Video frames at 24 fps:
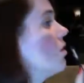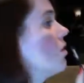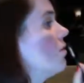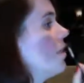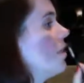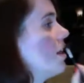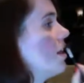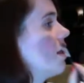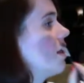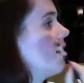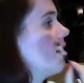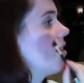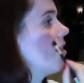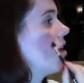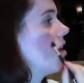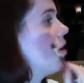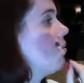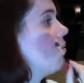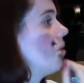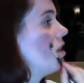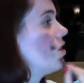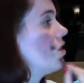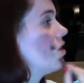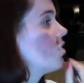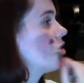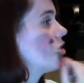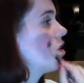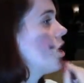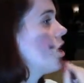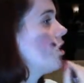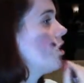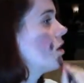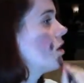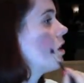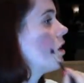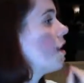of like a zombie-ish
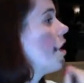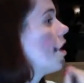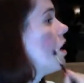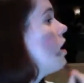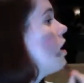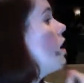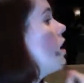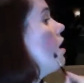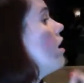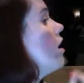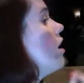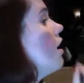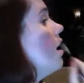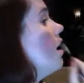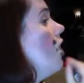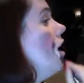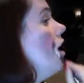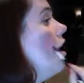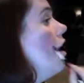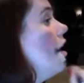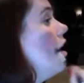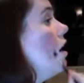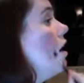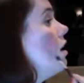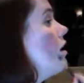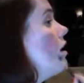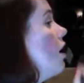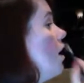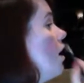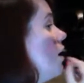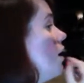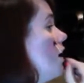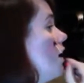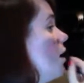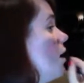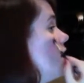color. And
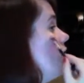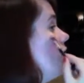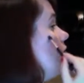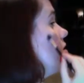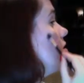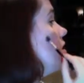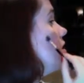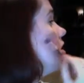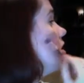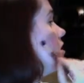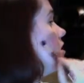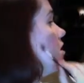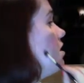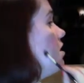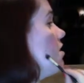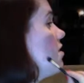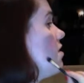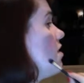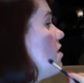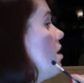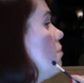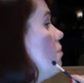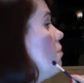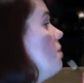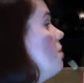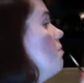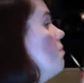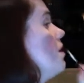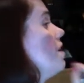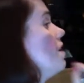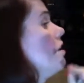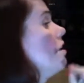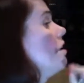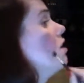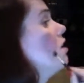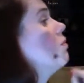I have done zombie
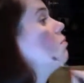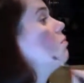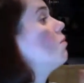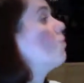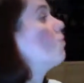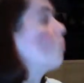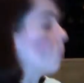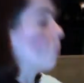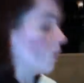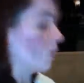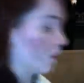makeup for